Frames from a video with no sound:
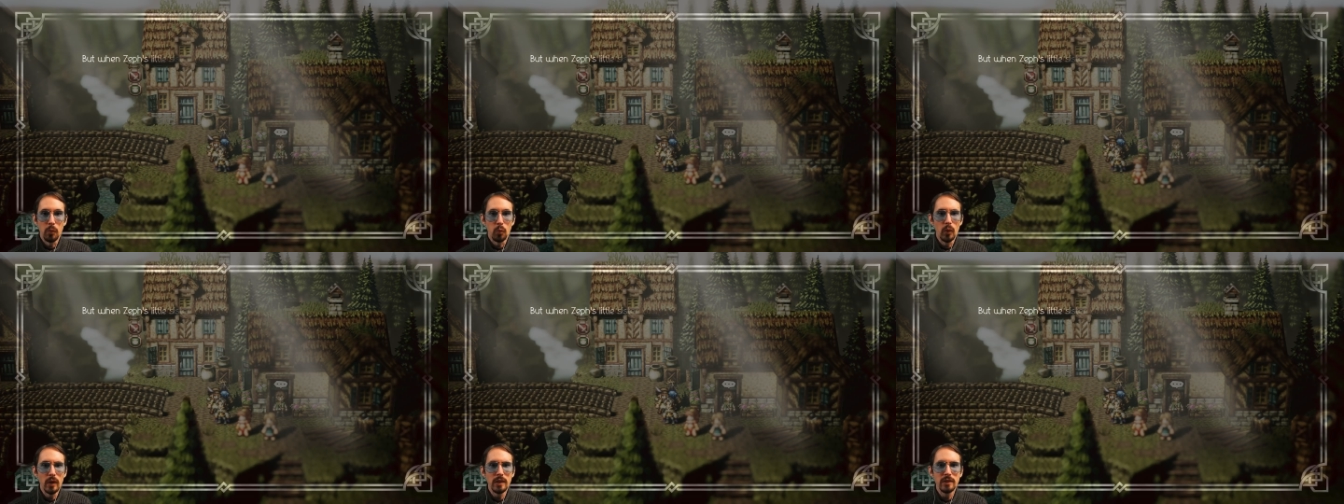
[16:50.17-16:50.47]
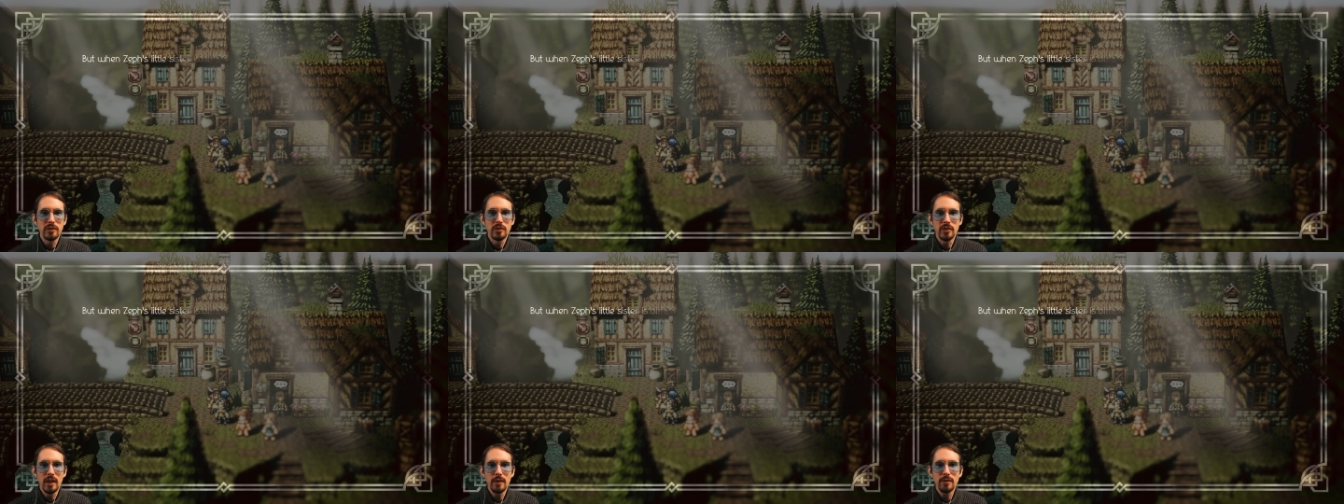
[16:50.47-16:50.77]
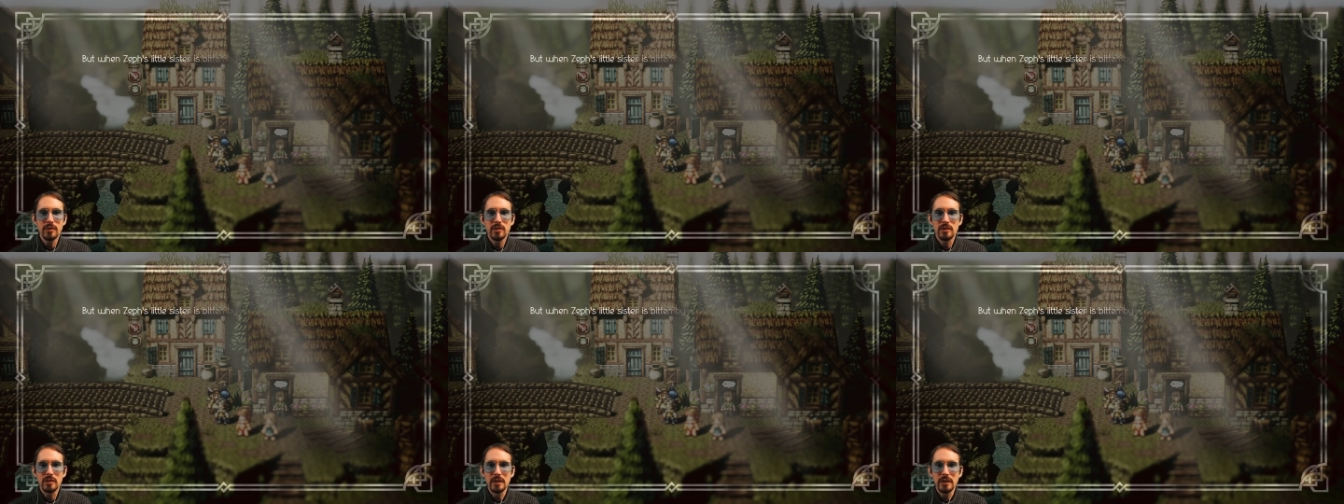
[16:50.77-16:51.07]
But when
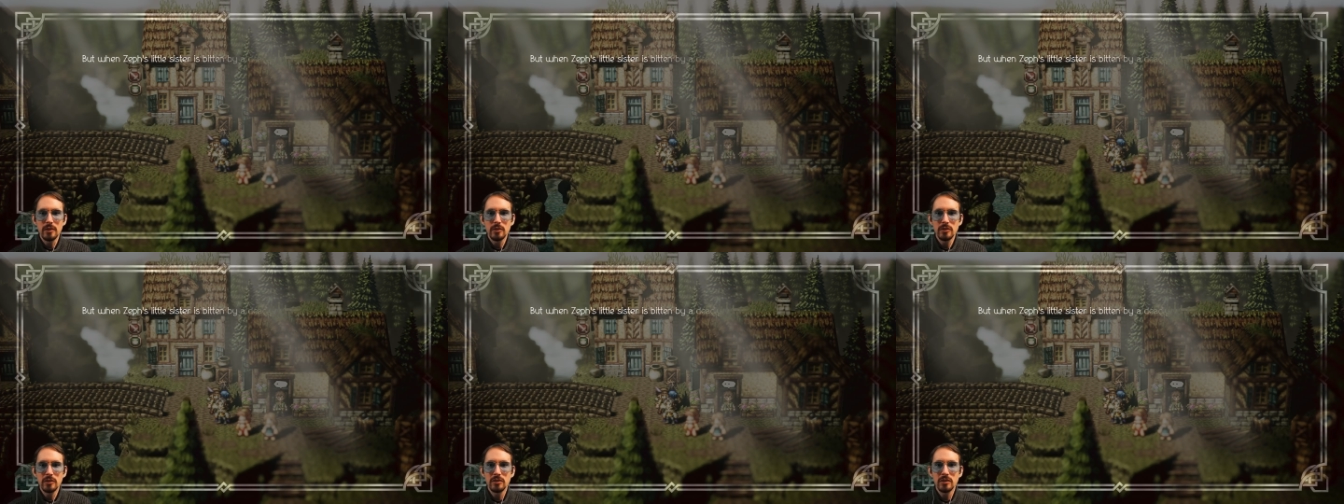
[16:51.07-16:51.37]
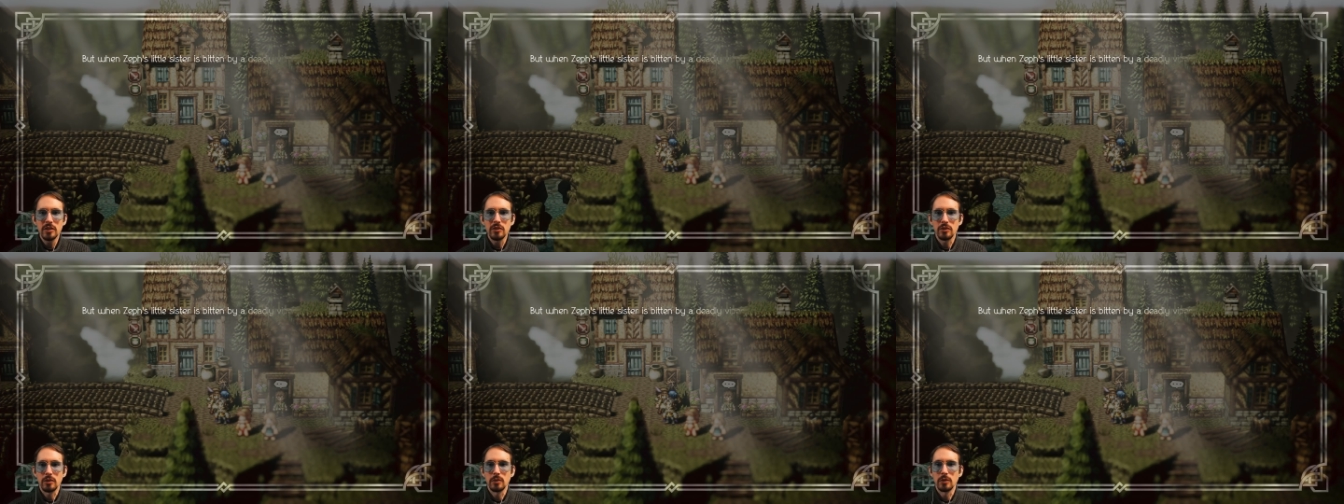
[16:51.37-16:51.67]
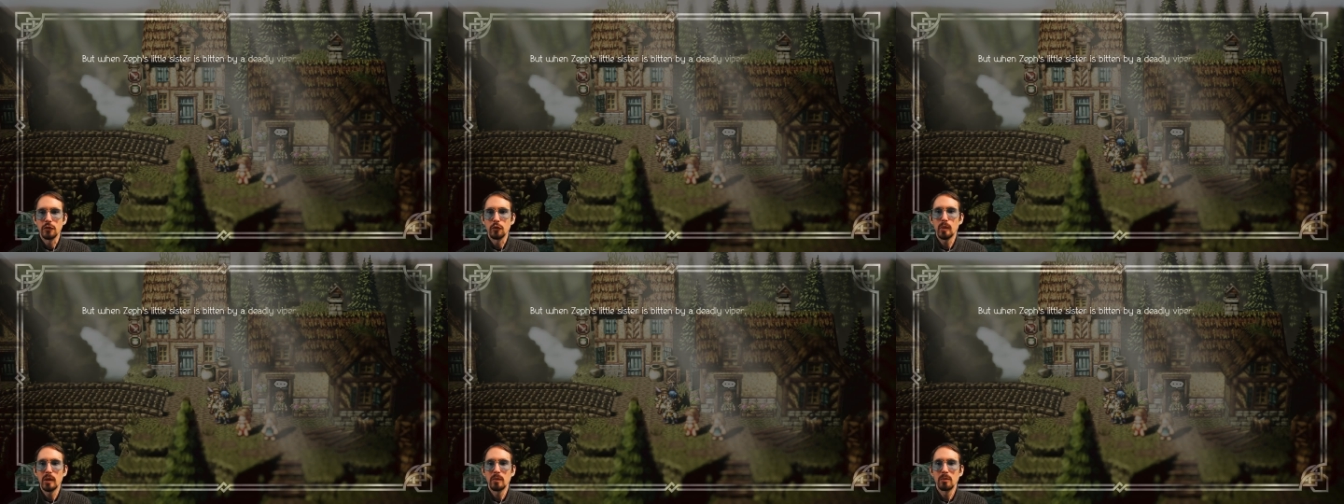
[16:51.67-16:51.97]
Zeph's little
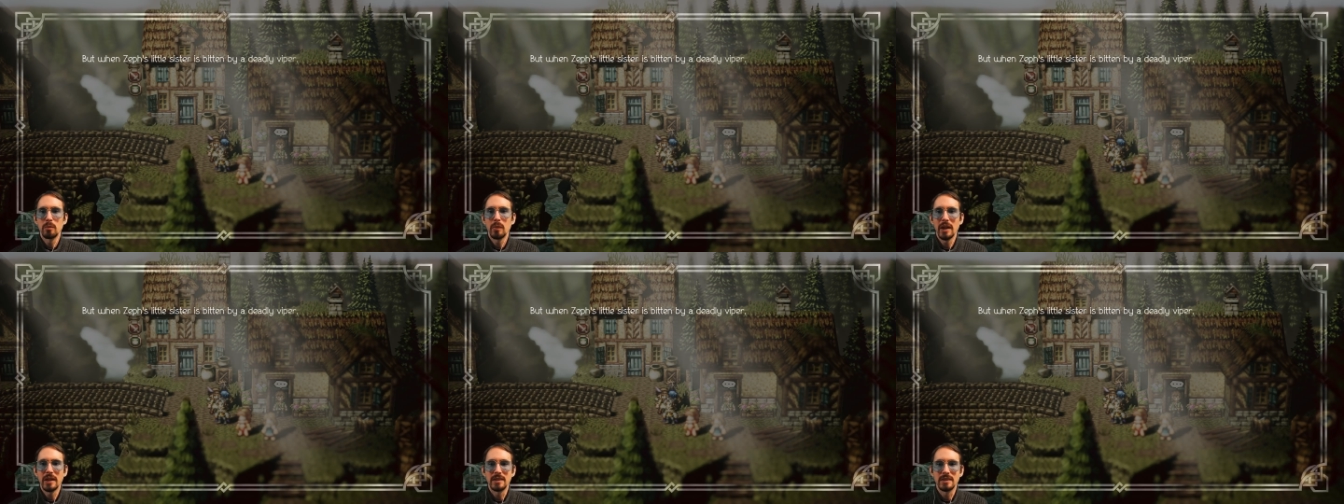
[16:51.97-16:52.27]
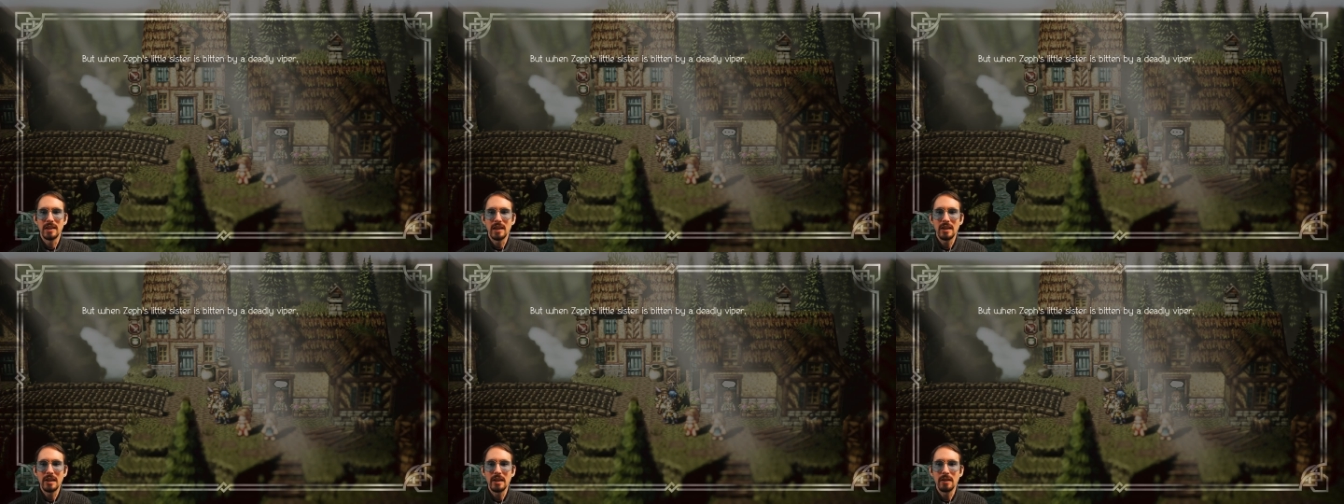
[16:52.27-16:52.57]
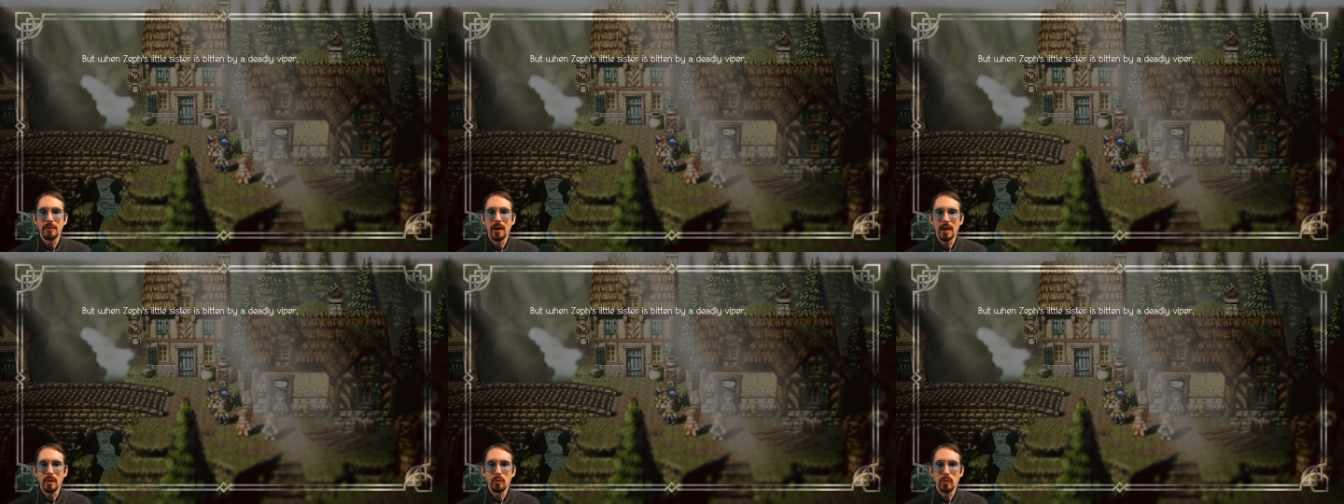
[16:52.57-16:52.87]
sister is bitten by a
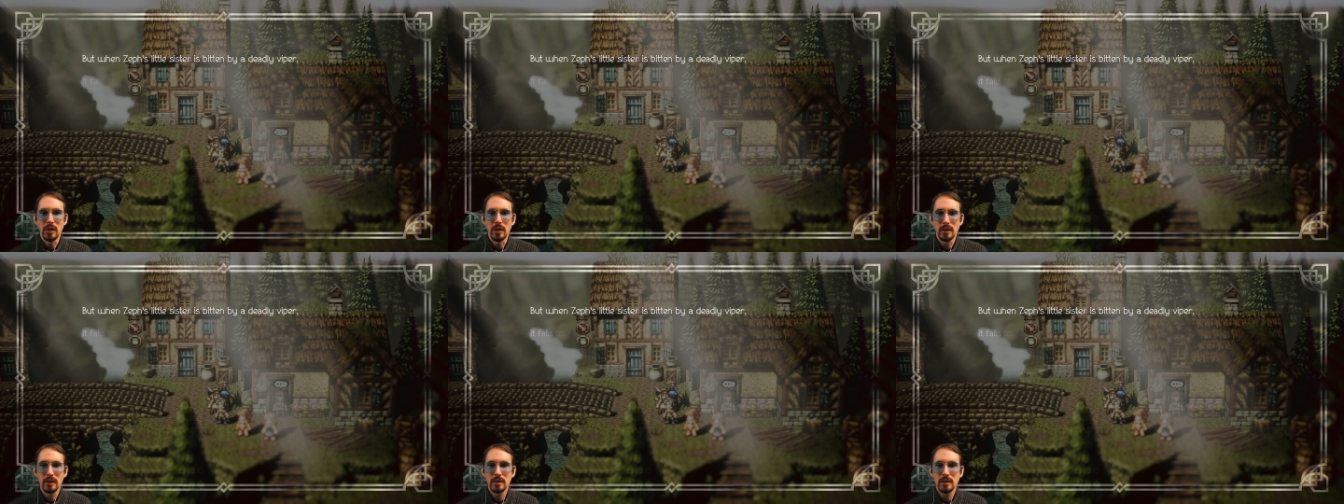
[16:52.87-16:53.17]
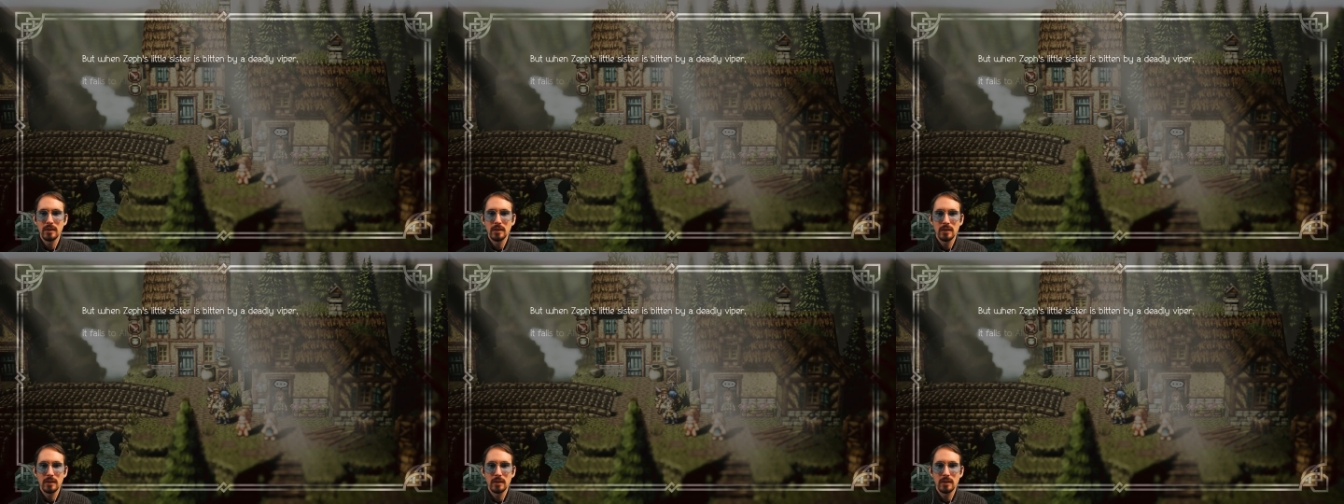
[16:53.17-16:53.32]
deadly viper,